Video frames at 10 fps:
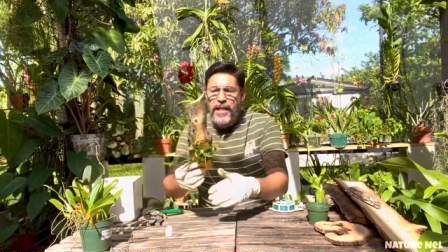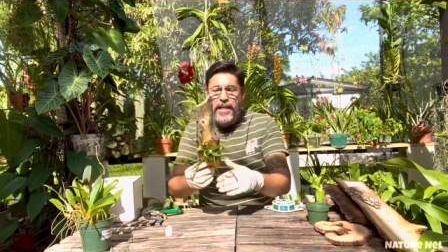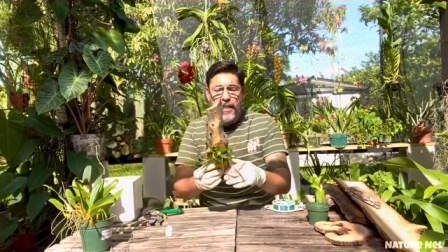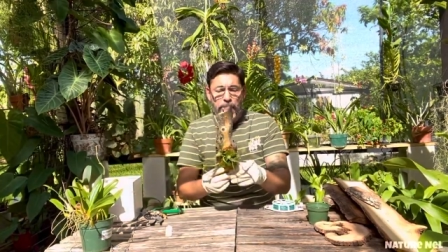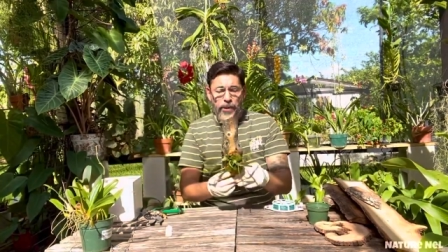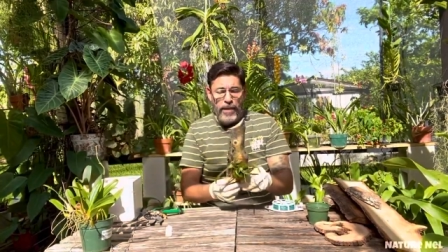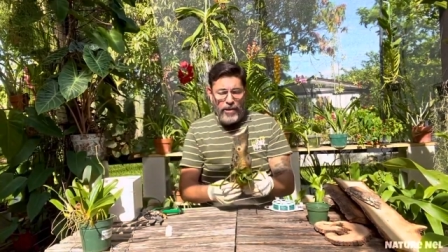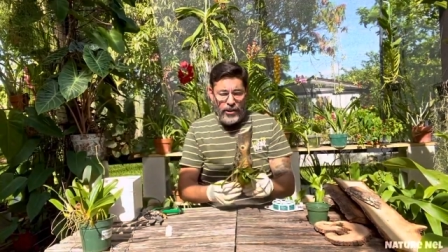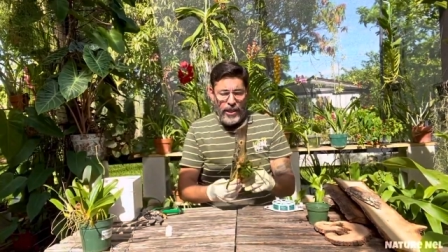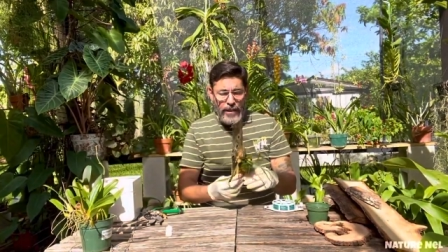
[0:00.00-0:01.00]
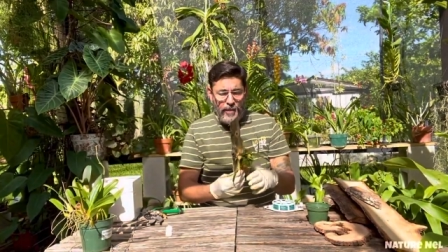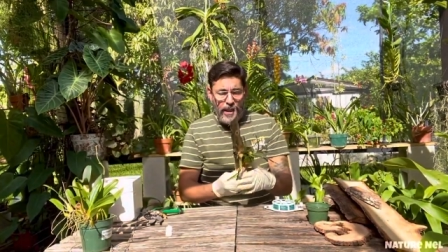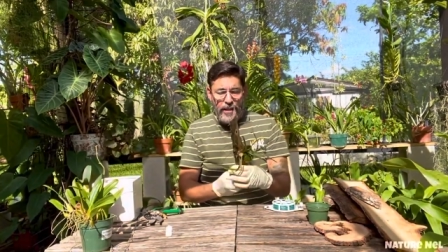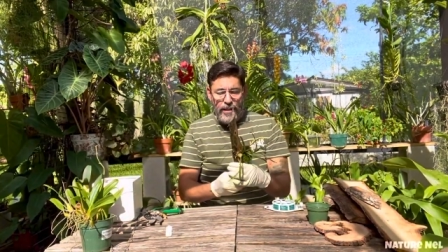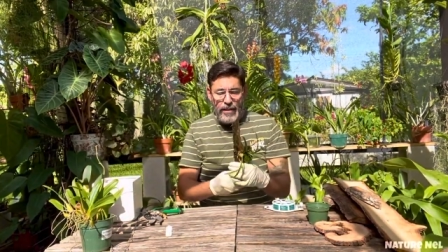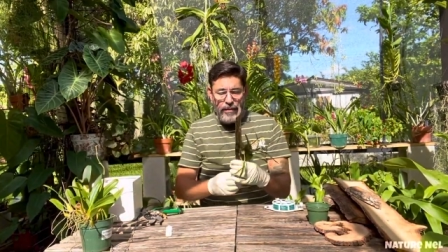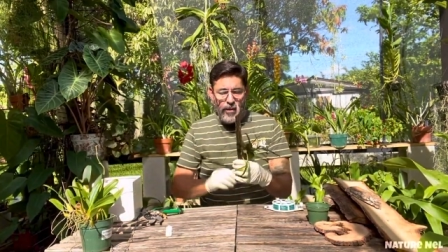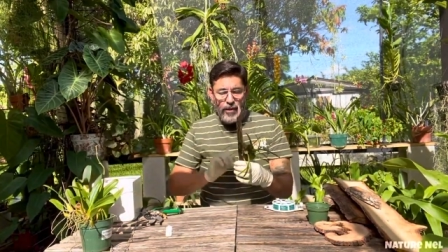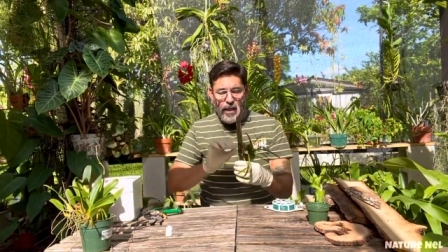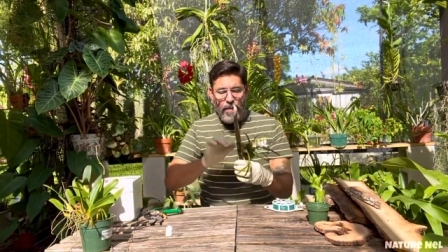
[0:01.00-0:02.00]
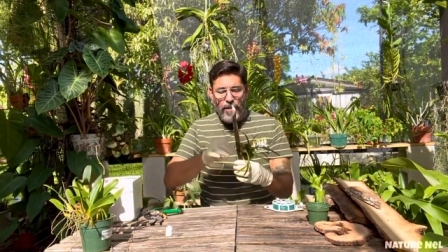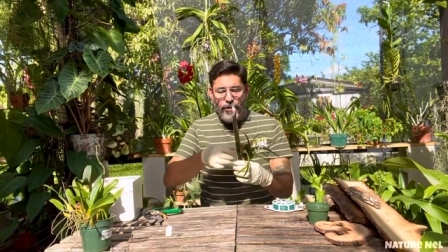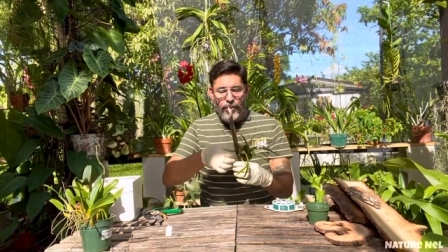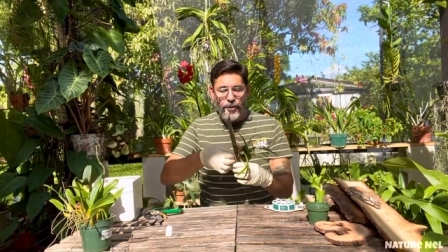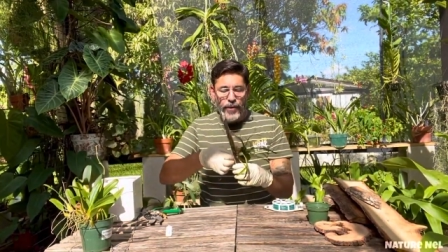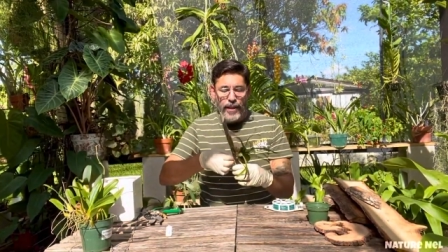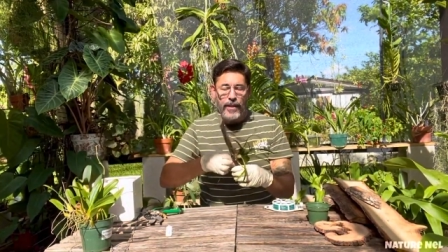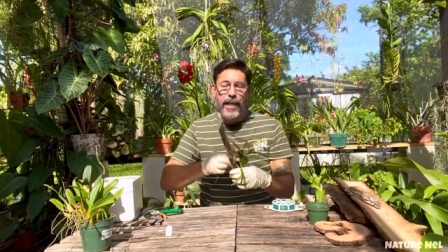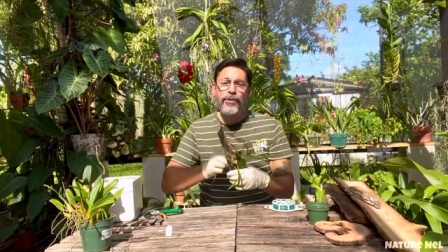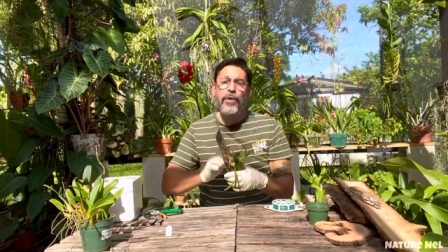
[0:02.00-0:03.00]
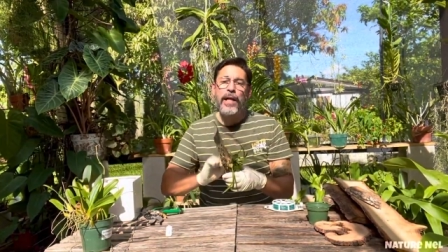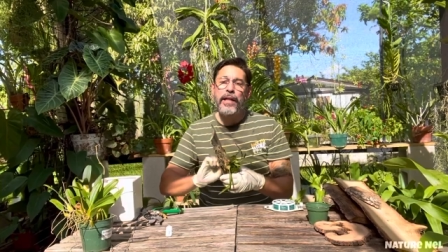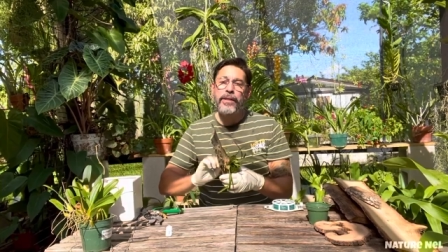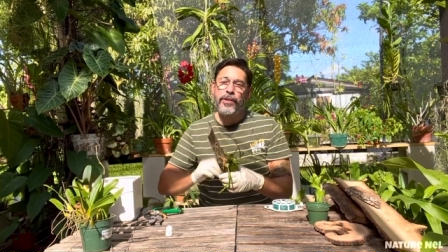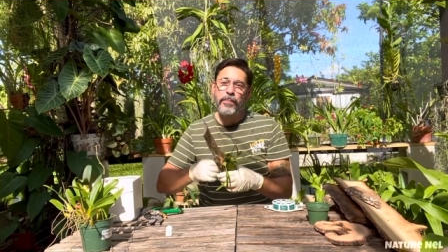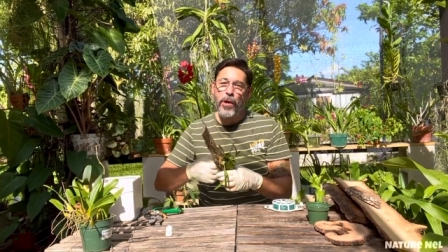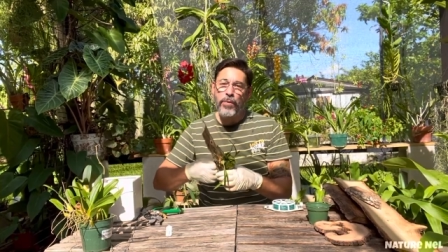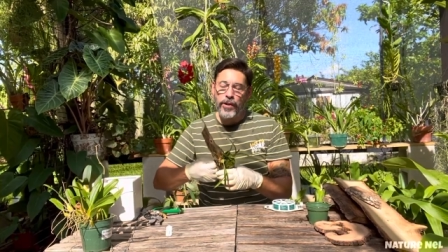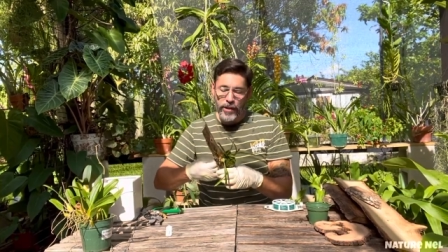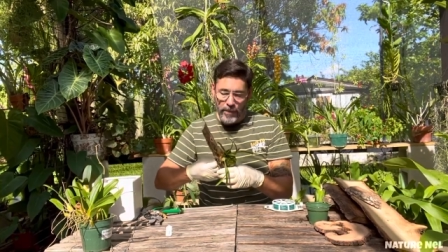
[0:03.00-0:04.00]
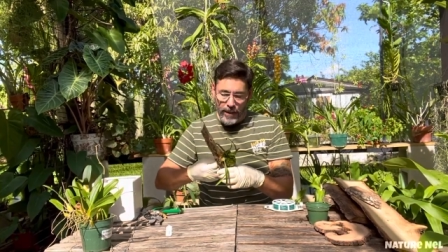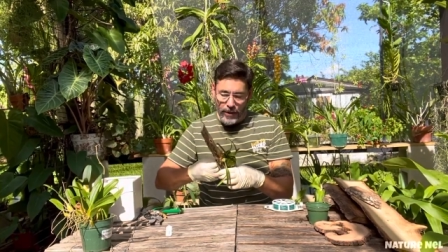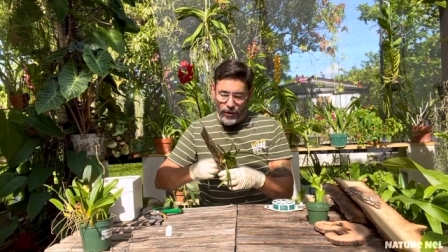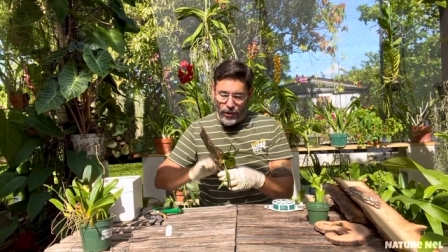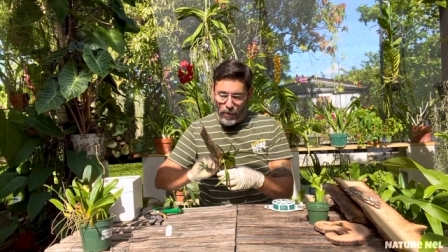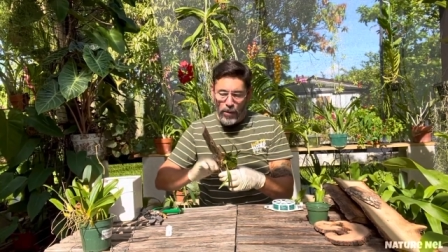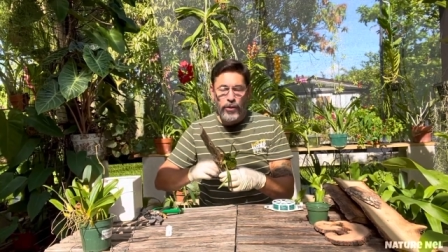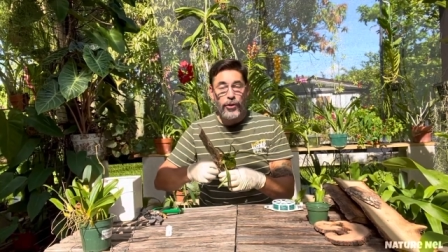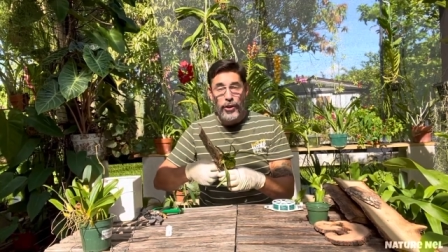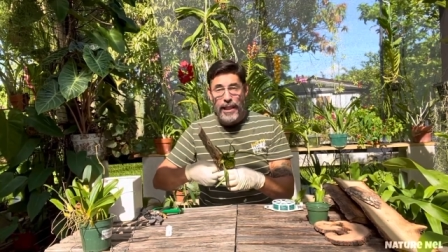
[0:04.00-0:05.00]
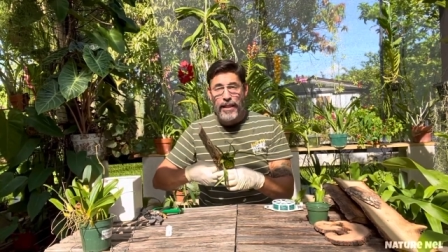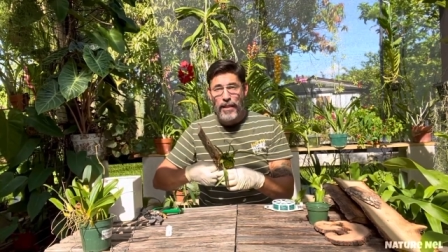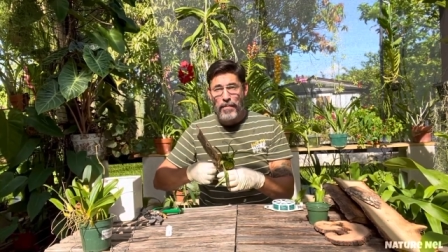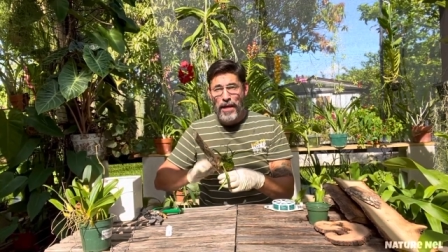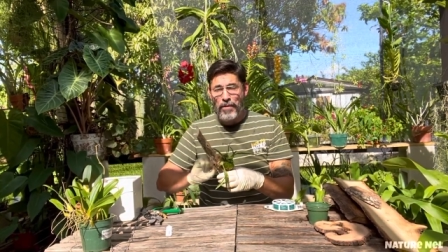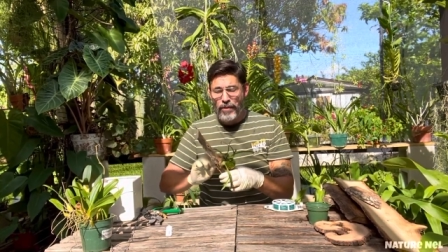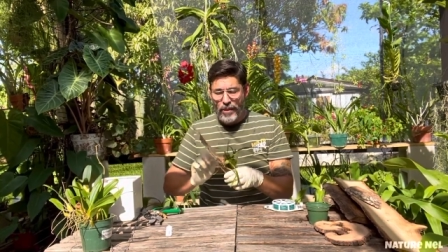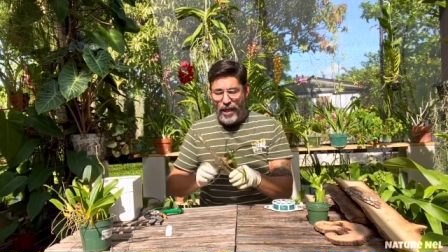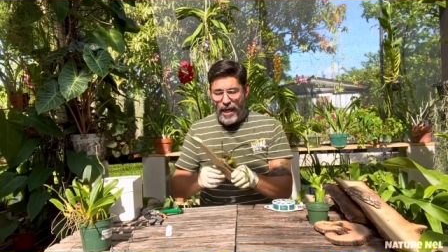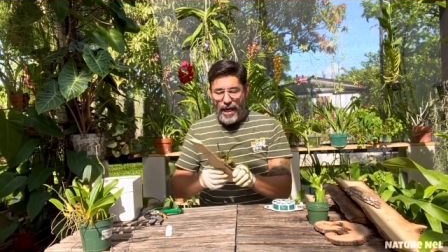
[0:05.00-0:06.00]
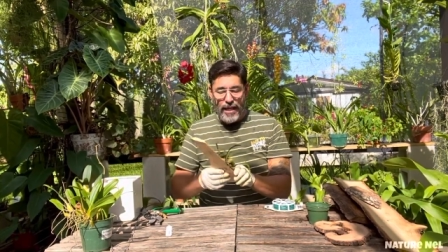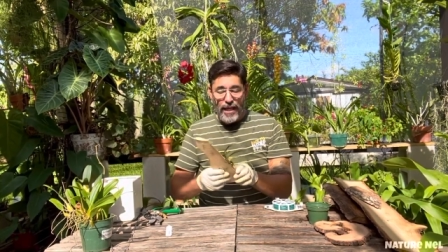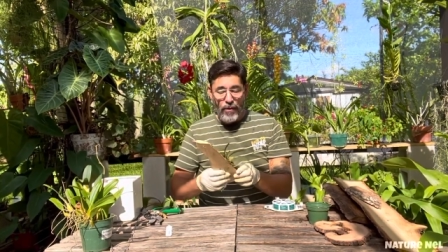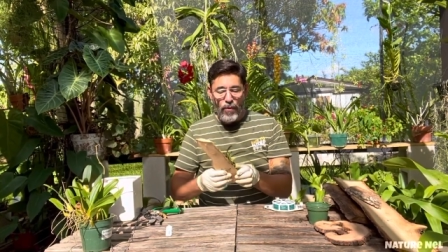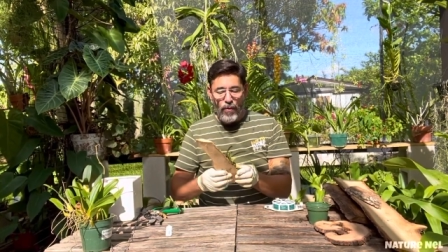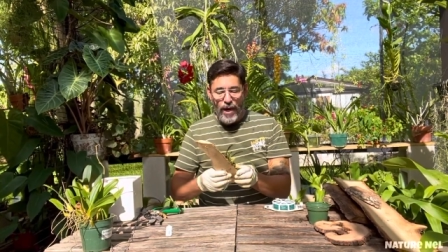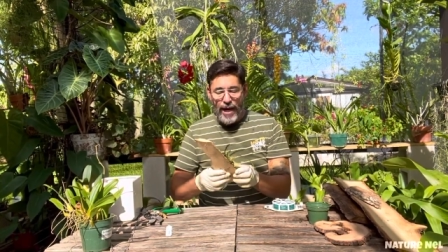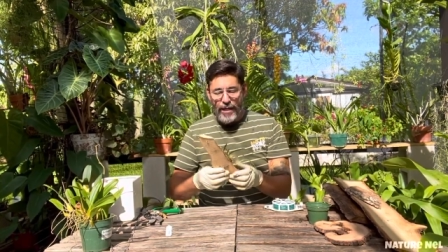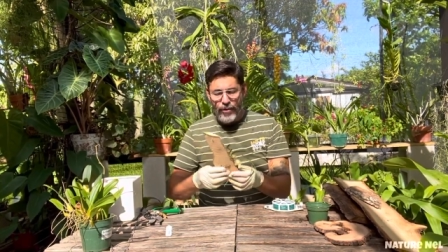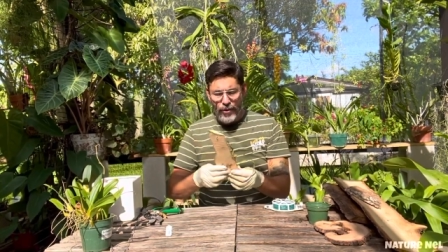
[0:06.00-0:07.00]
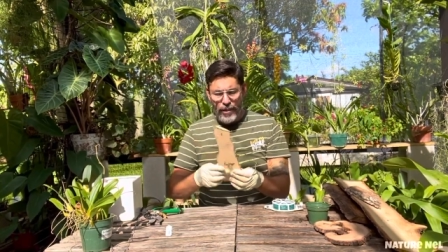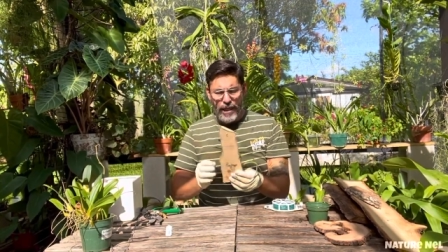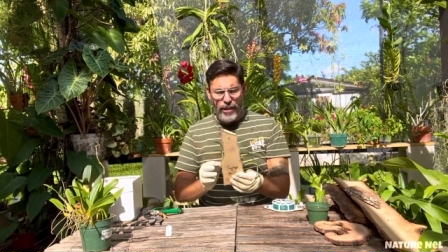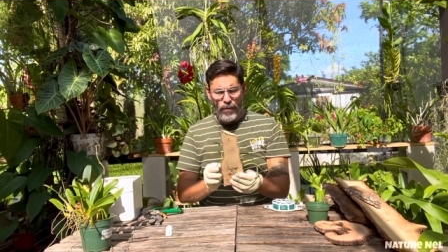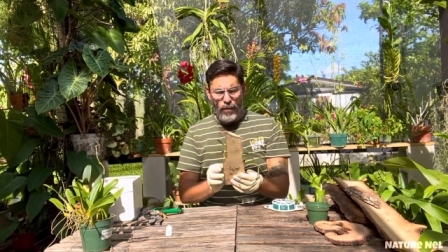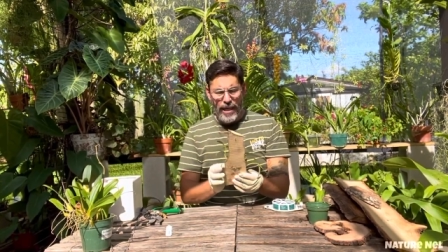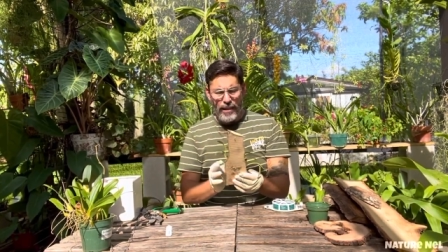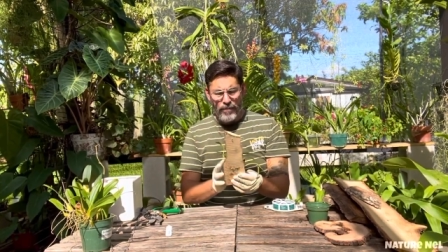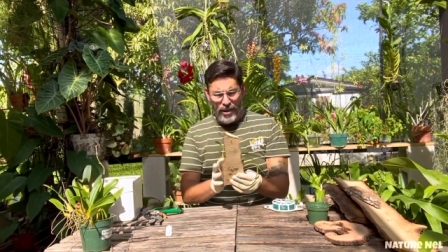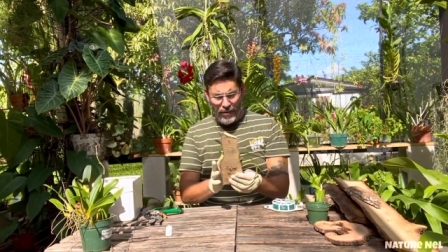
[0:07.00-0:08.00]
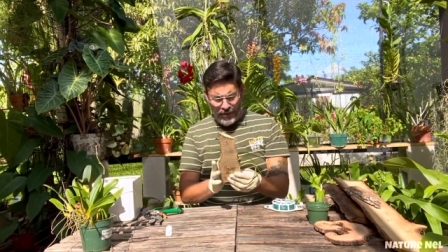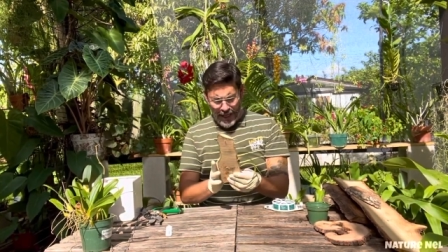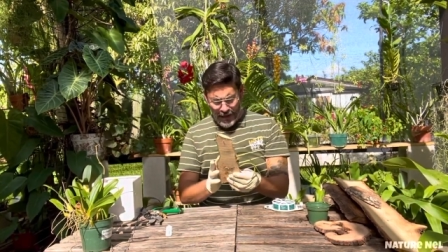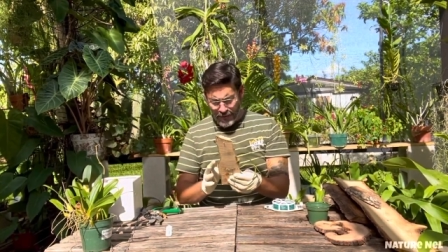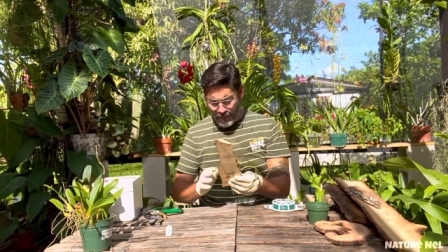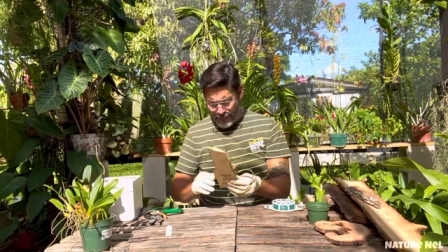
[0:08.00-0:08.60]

it's pretty much it. That's There's not much to it. That's why I like the small ones because the small ones are easy to mount. They don't weigh, so they're not gonna weigh themselves down.